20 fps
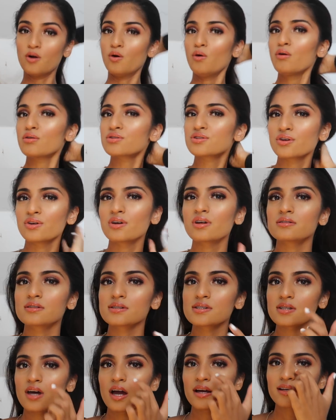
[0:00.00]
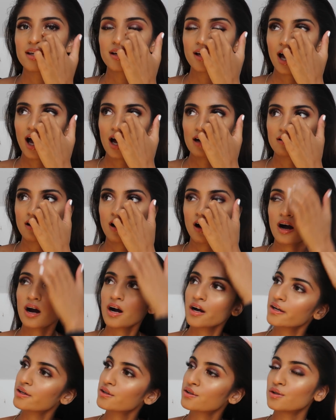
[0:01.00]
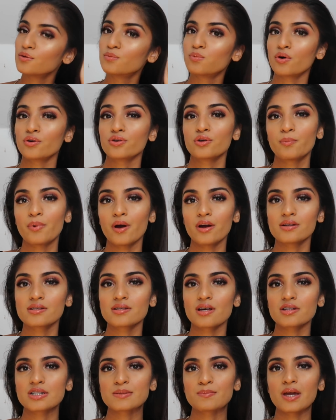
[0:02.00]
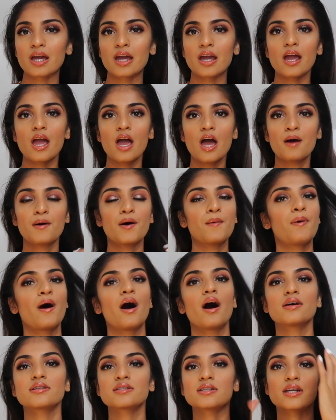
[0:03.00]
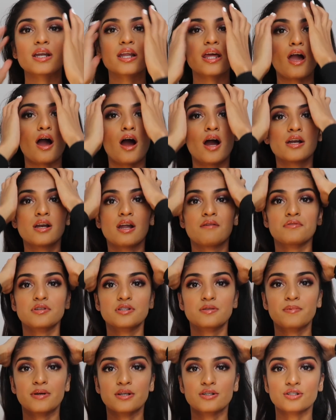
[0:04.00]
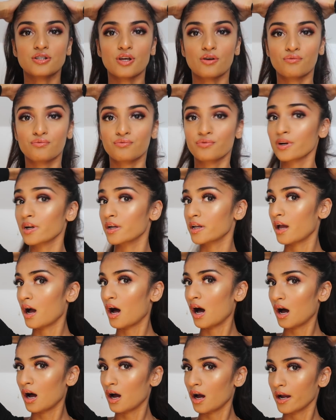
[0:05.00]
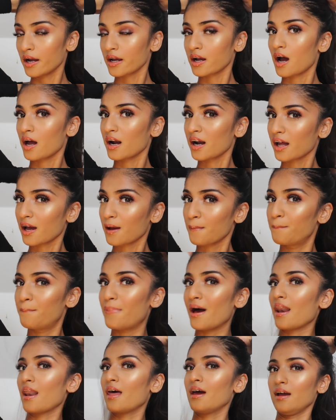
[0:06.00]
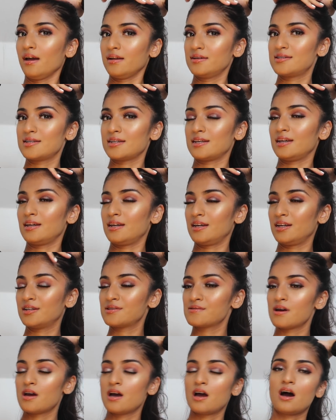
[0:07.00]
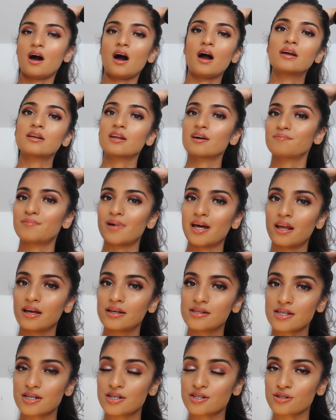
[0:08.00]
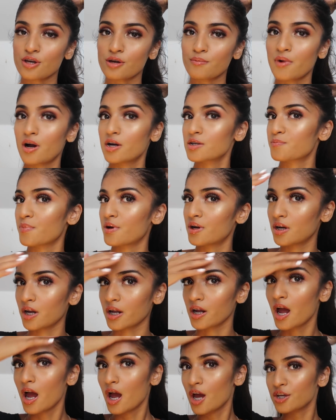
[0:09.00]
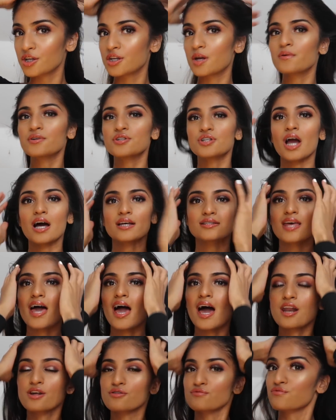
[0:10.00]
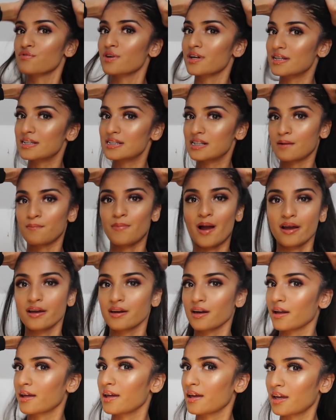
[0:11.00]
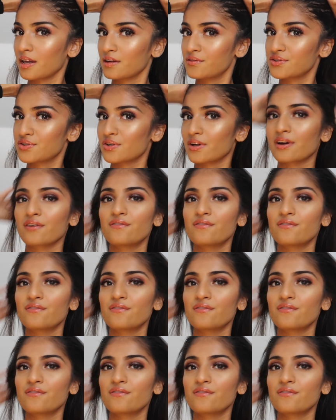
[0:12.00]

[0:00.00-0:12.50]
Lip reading: Oh, also you can decide like how high you want your ponytail to be. Personally, I love it to be just like really high, kind of like a Bella Hadid. I love Bella Hadid so much, but like, you know when she has her hair like really slicked back and like it gives you